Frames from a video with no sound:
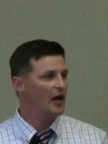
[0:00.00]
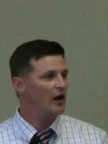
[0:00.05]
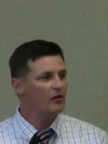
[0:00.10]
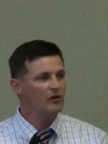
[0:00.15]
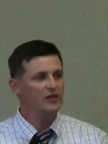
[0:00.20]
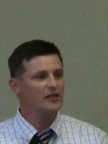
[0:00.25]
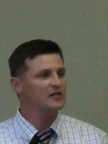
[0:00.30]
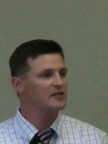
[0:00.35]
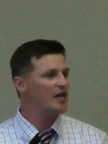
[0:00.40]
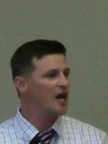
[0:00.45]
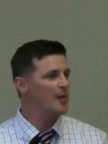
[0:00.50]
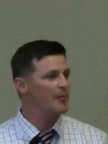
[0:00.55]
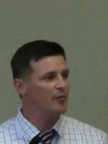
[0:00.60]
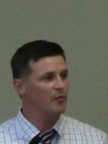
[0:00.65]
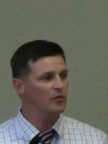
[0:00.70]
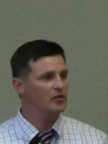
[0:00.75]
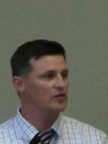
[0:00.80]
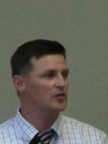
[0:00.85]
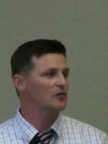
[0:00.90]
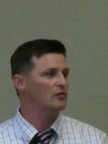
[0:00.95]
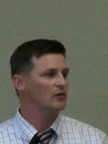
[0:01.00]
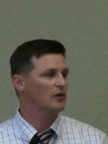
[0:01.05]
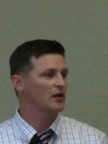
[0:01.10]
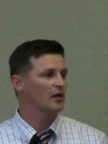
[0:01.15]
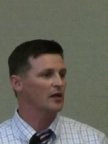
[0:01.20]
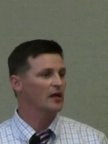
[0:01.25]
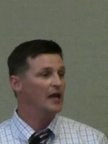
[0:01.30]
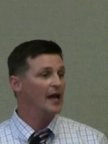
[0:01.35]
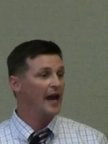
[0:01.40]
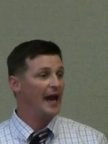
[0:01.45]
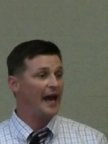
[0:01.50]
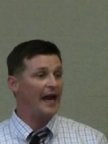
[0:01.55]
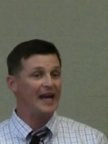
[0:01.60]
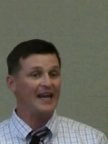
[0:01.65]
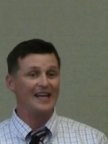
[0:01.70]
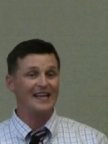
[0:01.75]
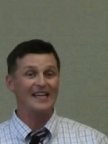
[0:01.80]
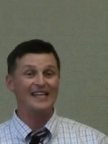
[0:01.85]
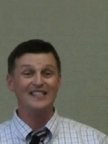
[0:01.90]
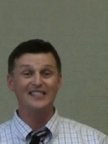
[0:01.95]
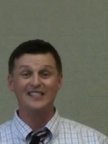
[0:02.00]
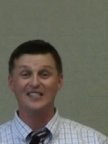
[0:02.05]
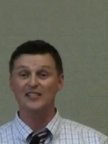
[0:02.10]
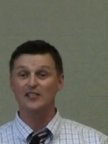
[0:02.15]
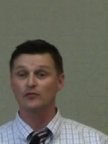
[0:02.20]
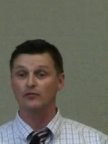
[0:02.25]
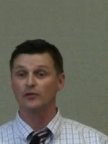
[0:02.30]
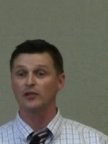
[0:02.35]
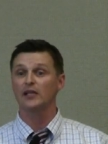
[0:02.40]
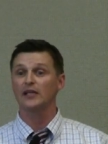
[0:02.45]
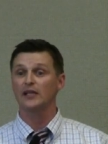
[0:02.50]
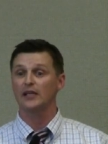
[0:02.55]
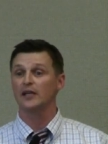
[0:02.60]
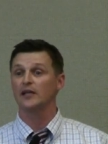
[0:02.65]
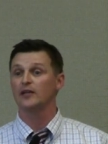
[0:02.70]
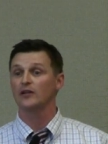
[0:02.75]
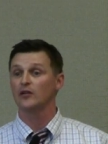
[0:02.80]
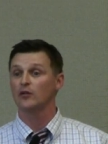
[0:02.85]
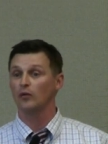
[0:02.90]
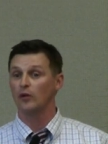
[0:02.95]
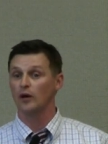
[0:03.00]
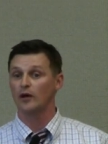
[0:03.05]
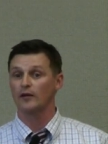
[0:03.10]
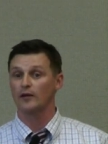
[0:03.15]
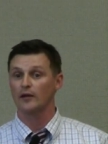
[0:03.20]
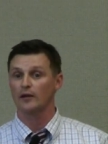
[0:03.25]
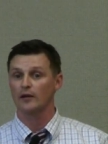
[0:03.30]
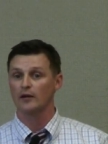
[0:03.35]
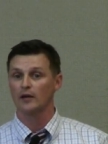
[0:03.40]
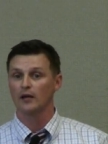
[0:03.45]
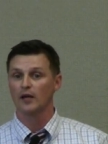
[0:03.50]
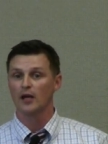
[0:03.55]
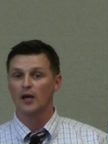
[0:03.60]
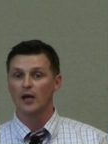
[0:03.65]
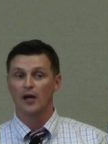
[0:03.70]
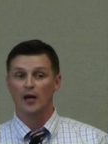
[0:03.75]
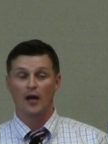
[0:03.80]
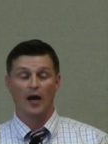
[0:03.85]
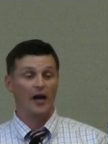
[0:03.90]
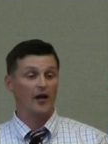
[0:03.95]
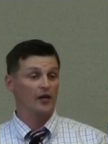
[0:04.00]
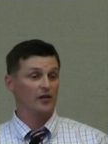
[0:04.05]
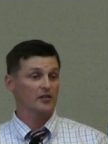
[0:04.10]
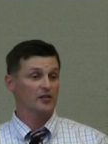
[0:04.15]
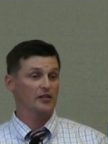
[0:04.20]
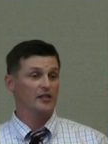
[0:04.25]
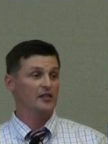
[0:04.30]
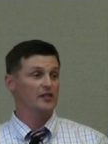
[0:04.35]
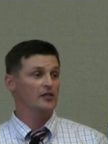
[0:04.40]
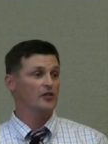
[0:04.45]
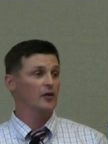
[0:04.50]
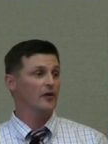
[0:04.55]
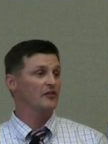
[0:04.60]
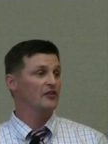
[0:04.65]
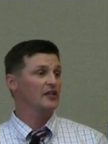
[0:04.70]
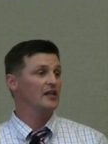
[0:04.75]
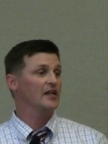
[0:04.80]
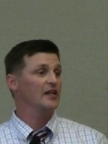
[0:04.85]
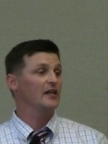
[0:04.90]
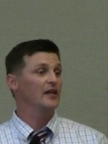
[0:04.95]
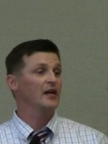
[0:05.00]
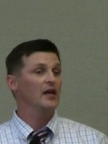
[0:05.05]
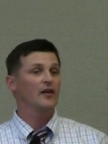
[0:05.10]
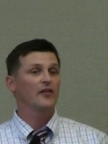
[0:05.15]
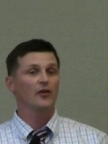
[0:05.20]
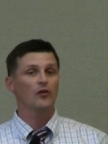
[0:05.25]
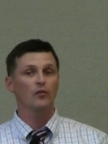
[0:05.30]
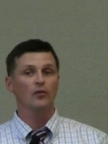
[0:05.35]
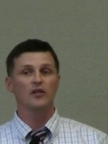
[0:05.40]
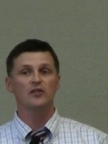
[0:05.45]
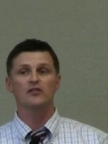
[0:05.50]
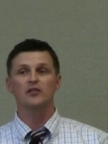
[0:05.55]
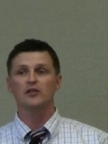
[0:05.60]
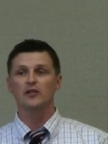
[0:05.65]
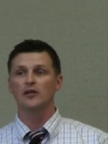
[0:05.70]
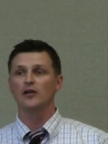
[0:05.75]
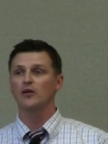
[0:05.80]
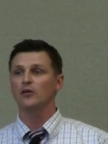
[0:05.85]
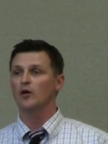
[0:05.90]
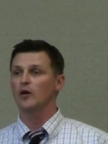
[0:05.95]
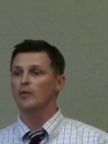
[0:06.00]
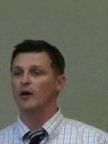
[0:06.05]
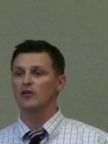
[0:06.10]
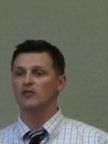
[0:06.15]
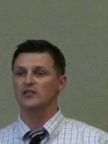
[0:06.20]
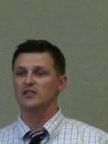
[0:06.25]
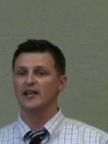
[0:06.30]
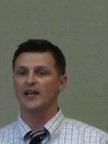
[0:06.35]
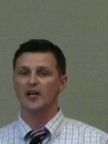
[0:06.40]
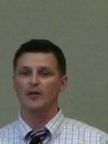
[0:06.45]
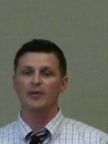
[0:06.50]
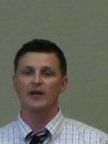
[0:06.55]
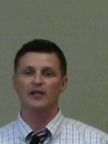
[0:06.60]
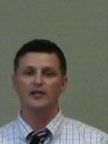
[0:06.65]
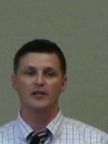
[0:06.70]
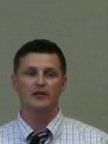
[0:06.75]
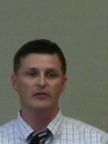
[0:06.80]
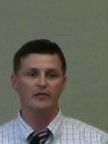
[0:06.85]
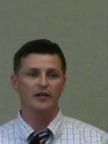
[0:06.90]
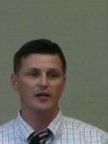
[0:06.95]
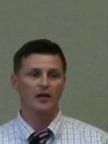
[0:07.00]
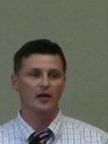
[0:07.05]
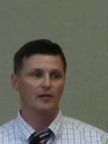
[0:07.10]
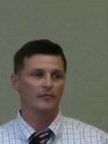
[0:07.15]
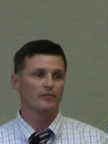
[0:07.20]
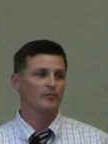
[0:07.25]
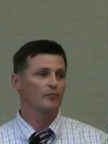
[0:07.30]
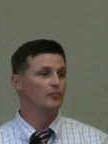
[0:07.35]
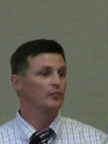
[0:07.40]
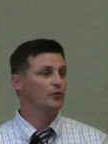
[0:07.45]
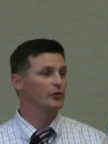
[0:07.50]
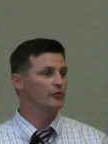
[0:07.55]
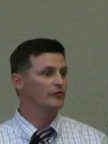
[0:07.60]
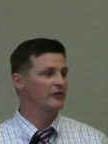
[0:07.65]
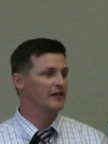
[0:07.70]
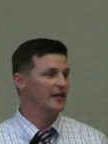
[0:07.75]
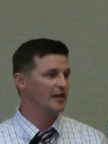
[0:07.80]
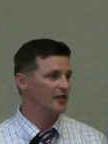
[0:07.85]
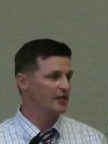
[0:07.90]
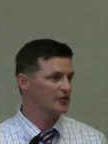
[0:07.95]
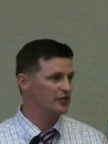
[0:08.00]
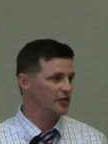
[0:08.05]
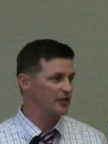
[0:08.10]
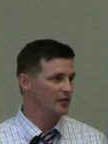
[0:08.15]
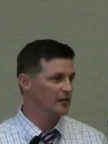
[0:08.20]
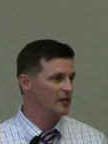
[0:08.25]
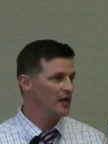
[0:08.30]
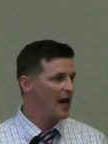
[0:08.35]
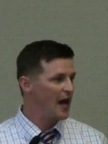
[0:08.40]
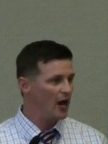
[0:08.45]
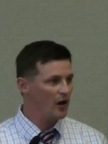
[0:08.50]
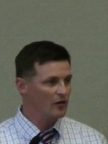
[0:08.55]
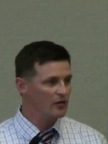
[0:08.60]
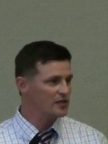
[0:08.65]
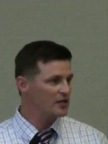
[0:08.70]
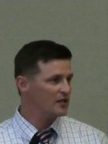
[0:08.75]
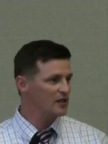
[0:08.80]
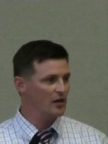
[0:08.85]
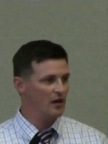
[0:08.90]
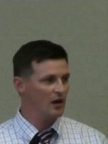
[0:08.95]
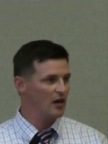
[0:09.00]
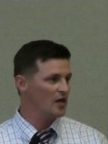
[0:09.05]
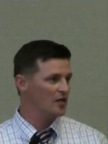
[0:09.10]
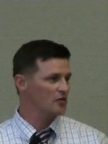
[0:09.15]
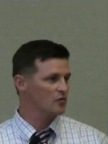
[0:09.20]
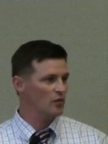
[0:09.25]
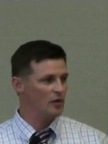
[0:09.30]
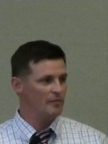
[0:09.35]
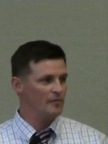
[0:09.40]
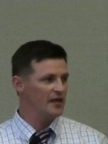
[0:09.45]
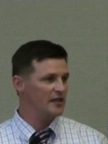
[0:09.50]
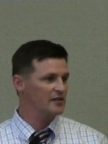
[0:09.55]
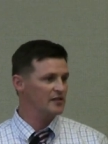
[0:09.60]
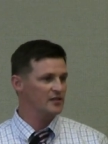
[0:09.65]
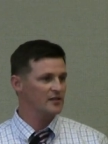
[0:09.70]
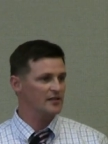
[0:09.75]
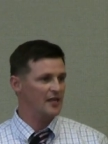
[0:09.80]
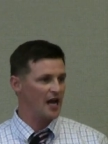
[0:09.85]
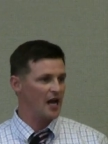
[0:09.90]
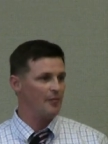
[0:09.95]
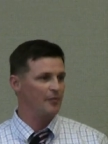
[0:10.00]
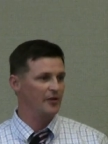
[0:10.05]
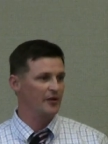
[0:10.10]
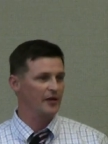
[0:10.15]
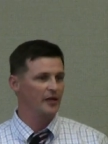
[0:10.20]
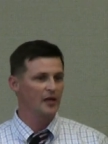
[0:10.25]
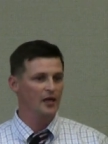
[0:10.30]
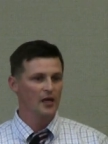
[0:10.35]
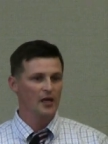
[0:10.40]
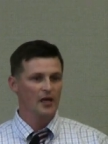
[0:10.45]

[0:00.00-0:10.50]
How could this happen? What's going on? And is this really getting in the water? I also needed to know everything there was to know about cyanobacteria, blue-green algae. How is it caused? What makes this happen?